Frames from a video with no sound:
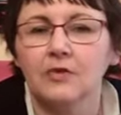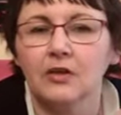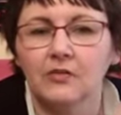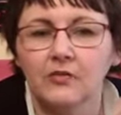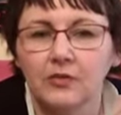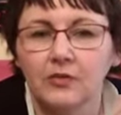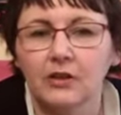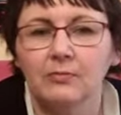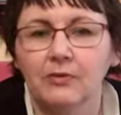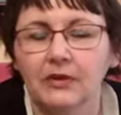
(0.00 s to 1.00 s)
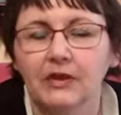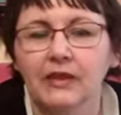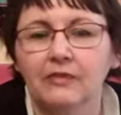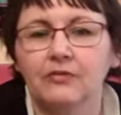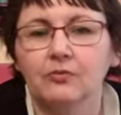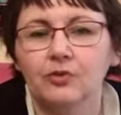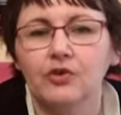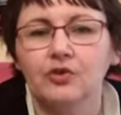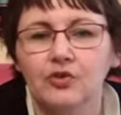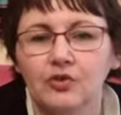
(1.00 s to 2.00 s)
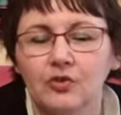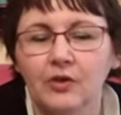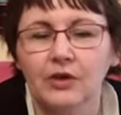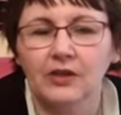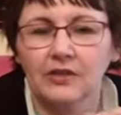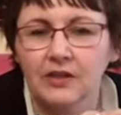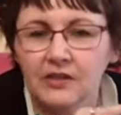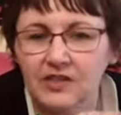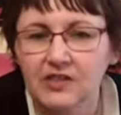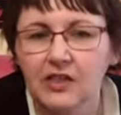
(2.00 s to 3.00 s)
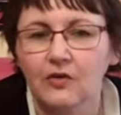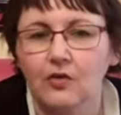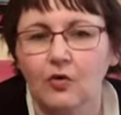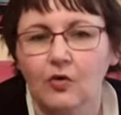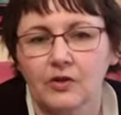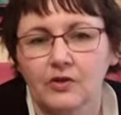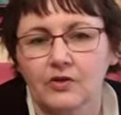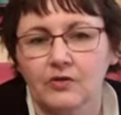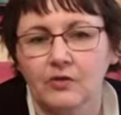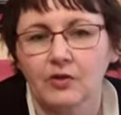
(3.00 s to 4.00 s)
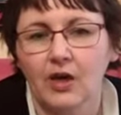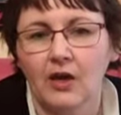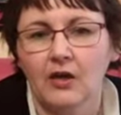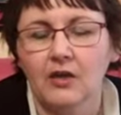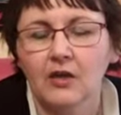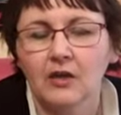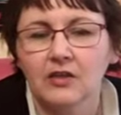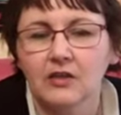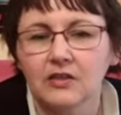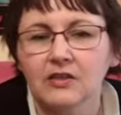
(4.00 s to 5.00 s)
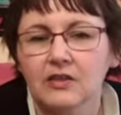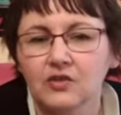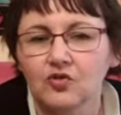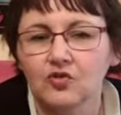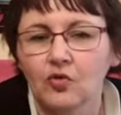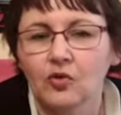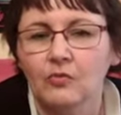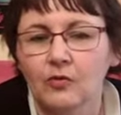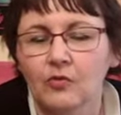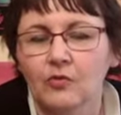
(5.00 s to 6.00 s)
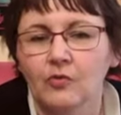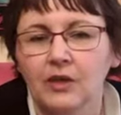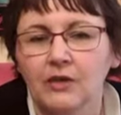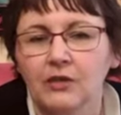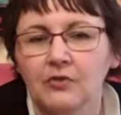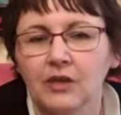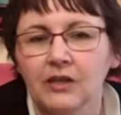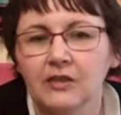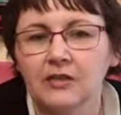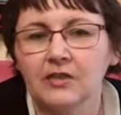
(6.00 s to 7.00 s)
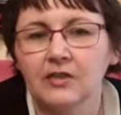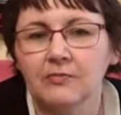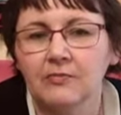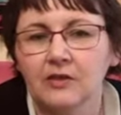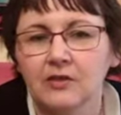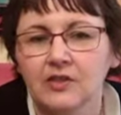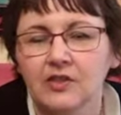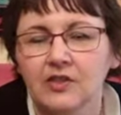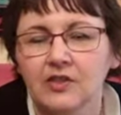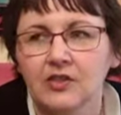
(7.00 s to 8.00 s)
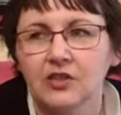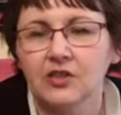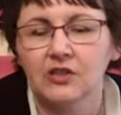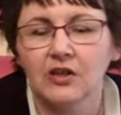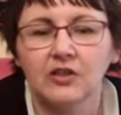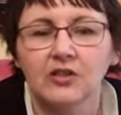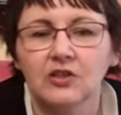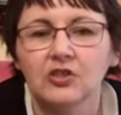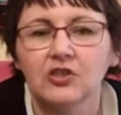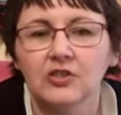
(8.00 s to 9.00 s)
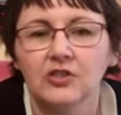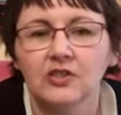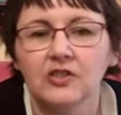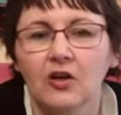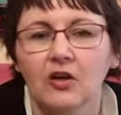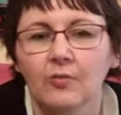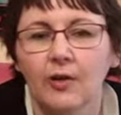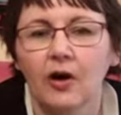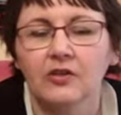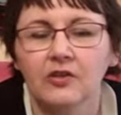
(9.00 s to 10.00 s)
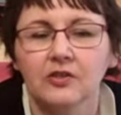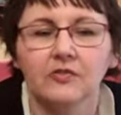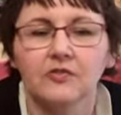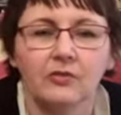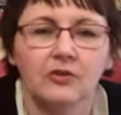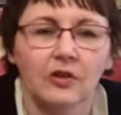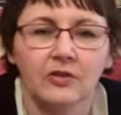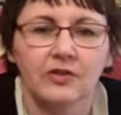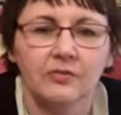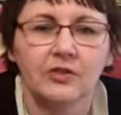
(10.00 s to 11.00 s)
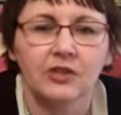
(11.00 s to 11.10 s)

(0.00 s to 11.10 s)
if you really believe in what you're doing, then stay the course, okay? It's normal when you get into something to initially see all the positives, but not some of the